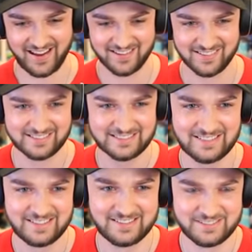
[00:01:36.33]

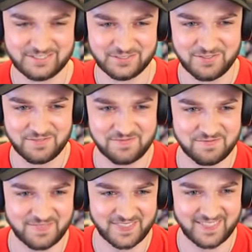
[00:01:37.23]

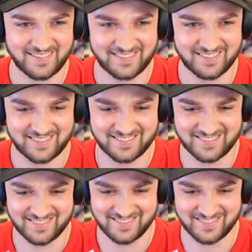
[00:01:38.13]
[no speech]